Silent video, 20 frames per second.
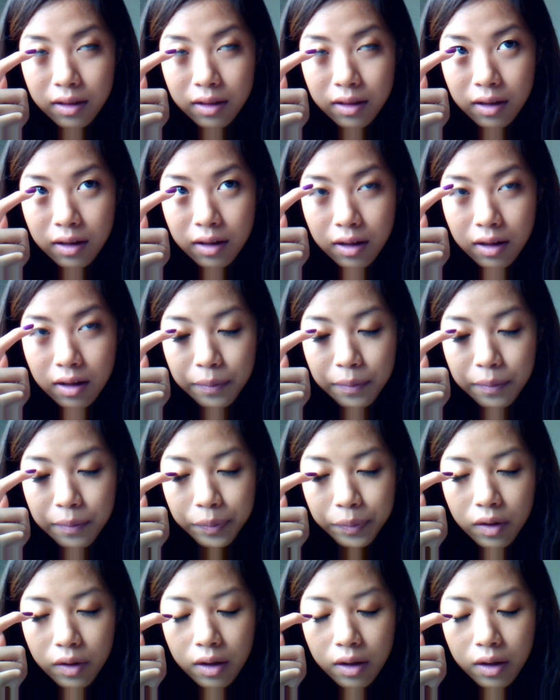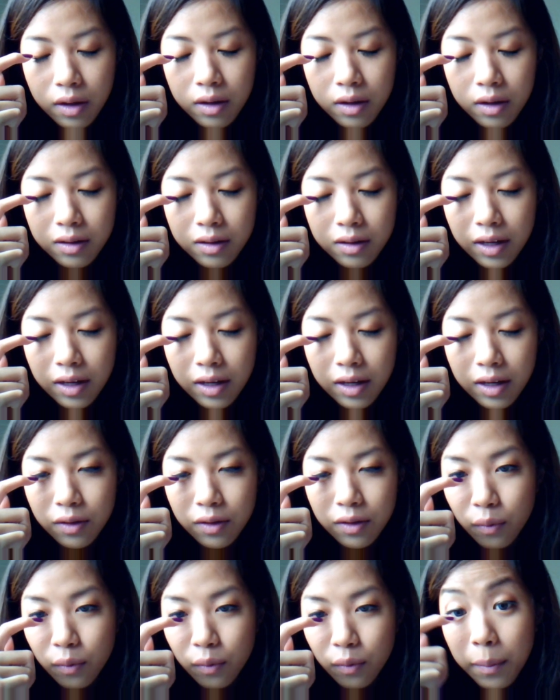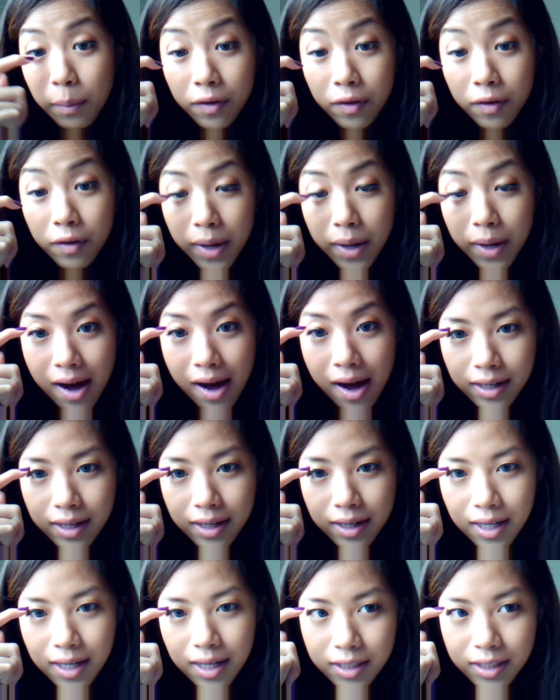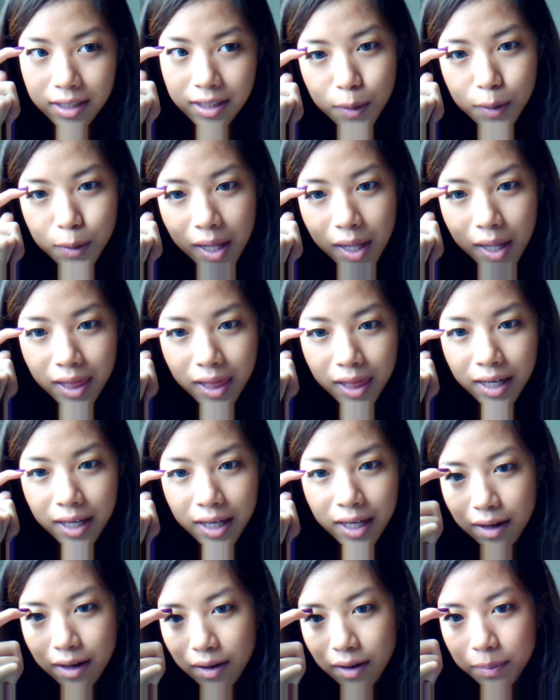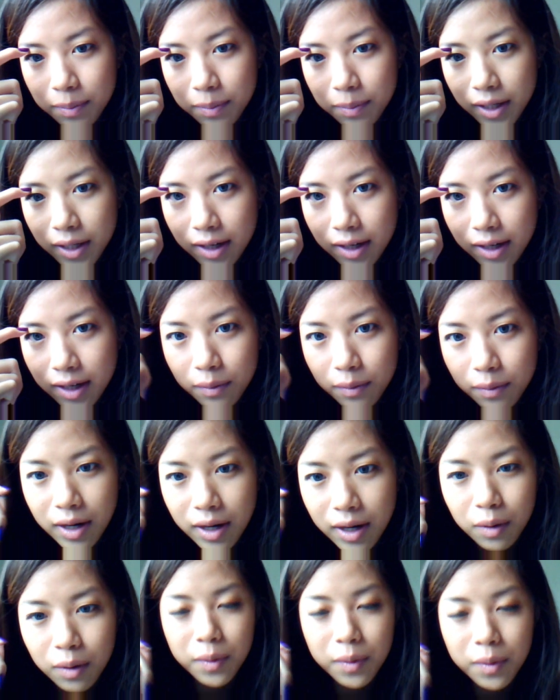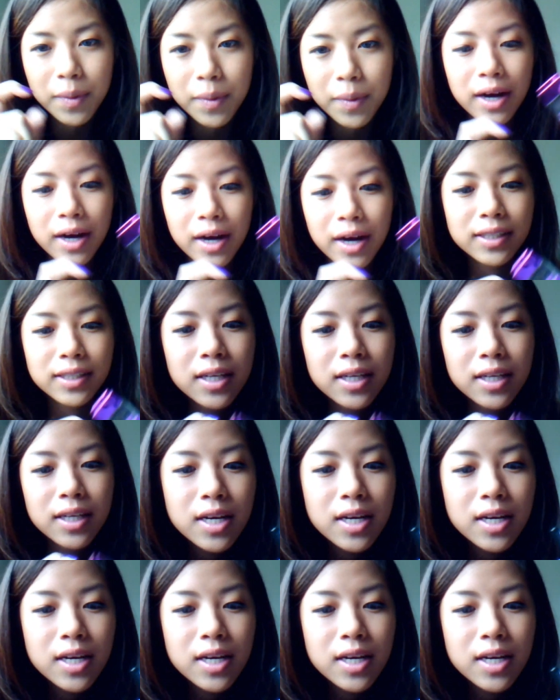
the kind of the rim of my eye touches my lid up here when I open my eyes.